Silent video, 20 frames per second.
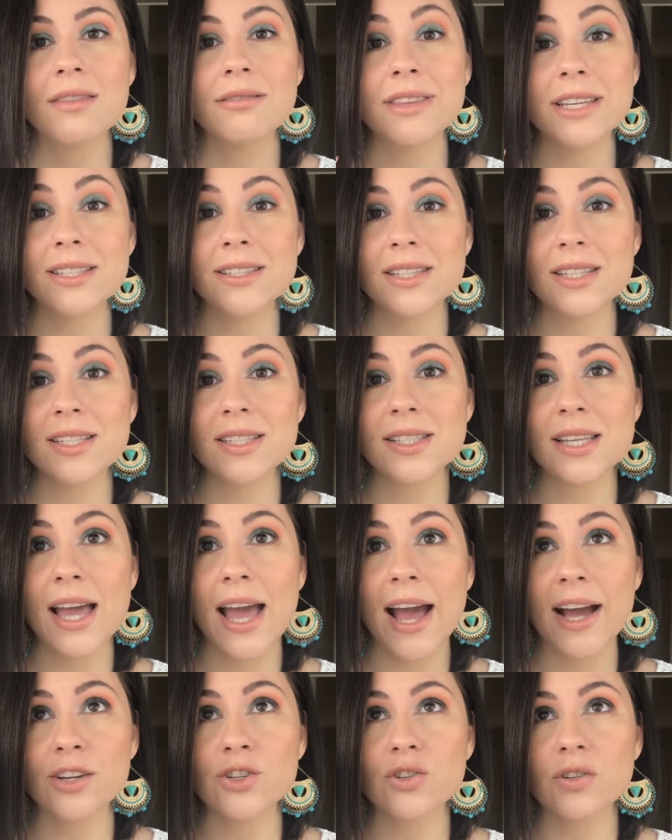This is
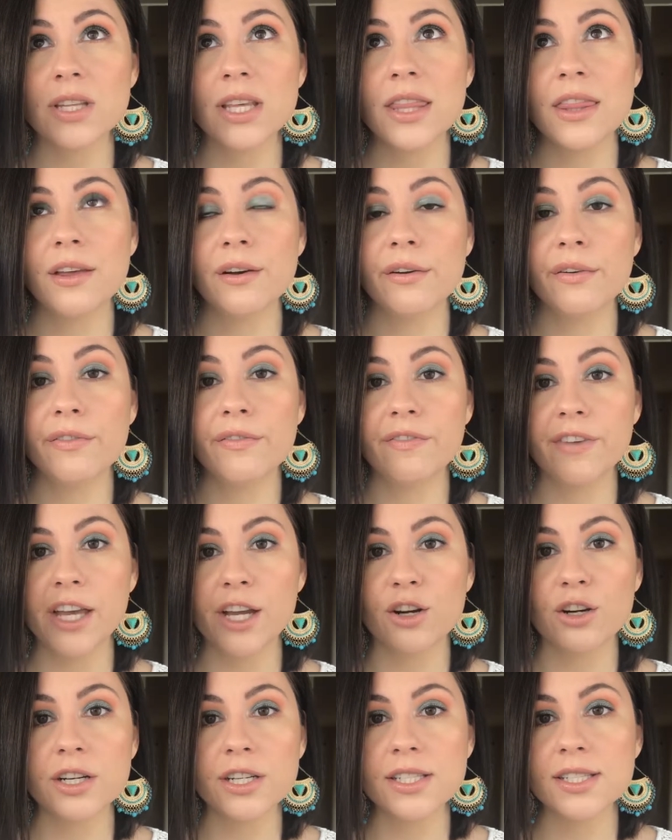actually the
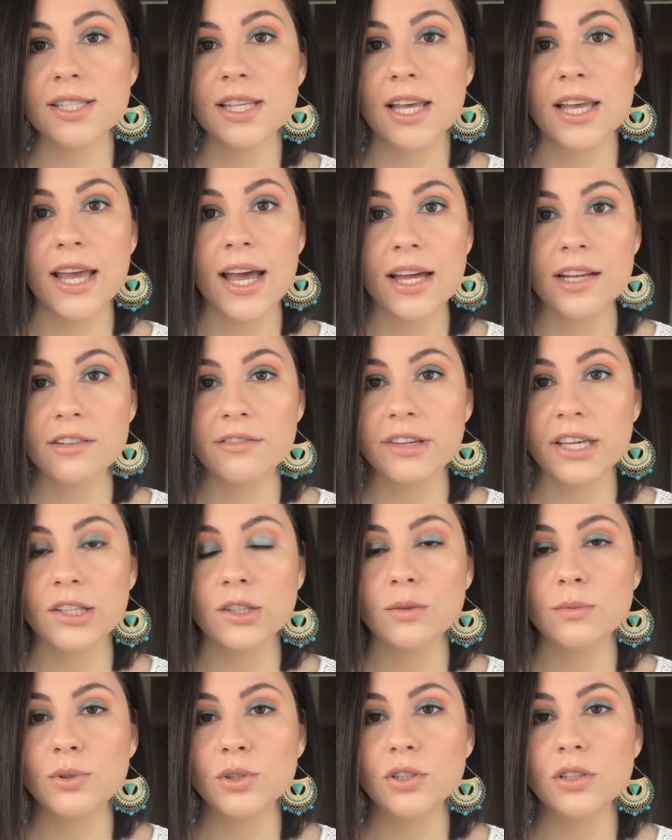fairest they had
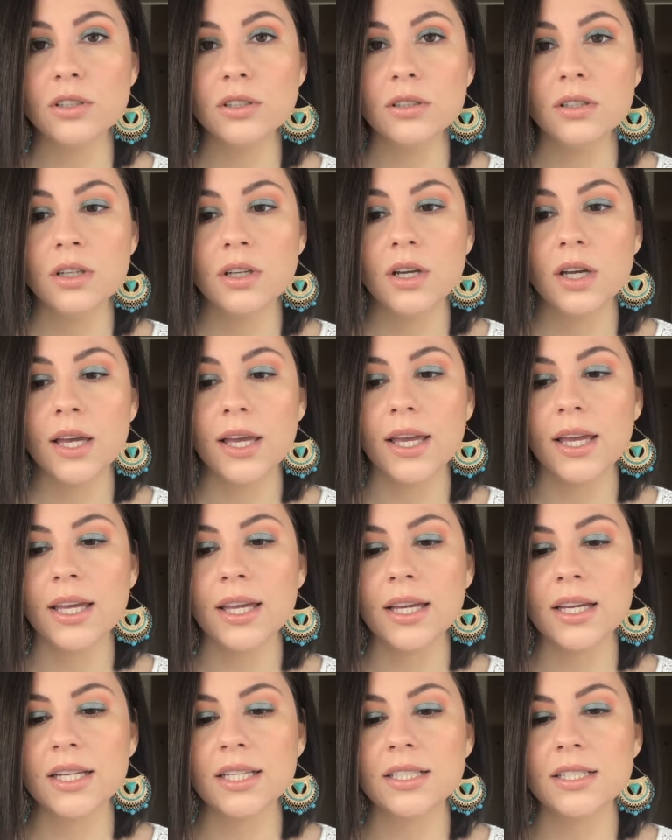available,
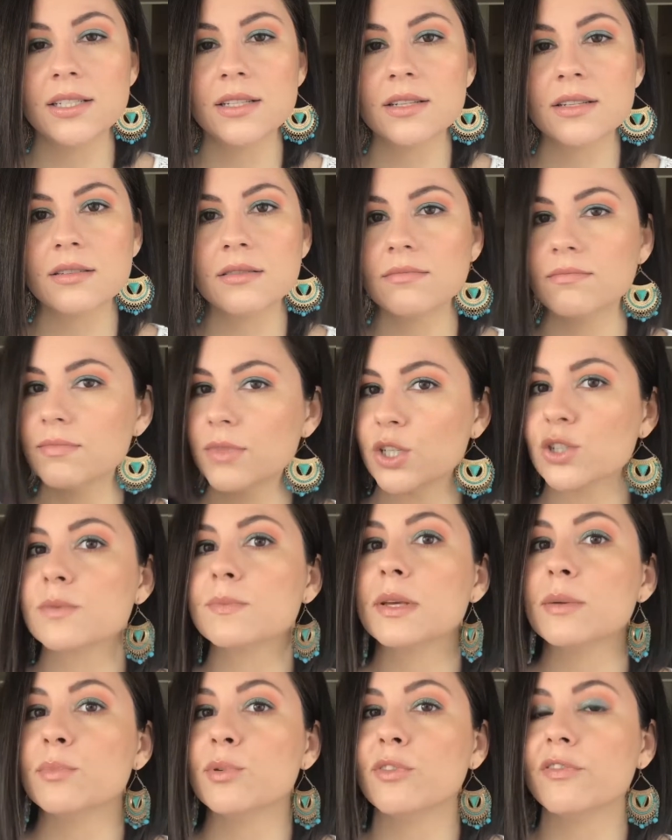and there's
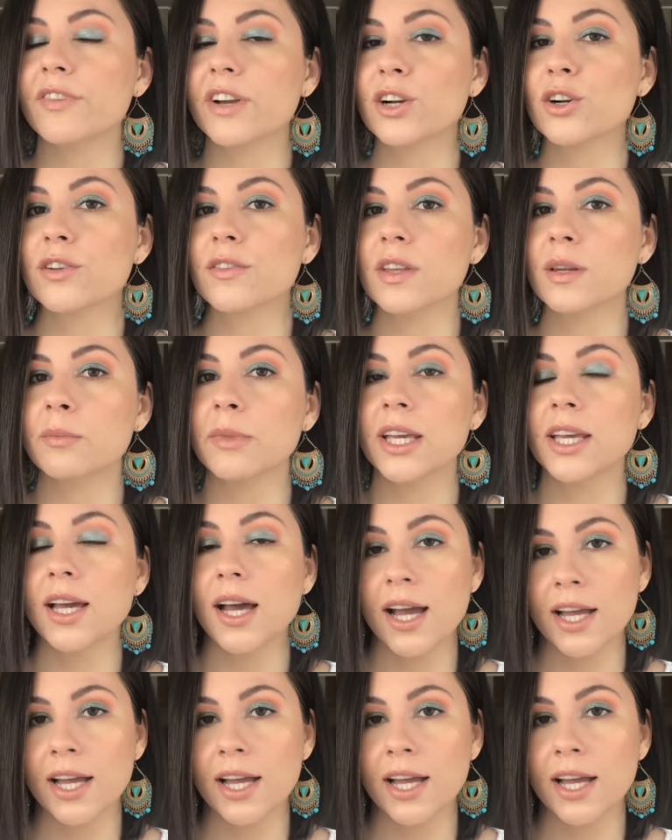people fairer than me.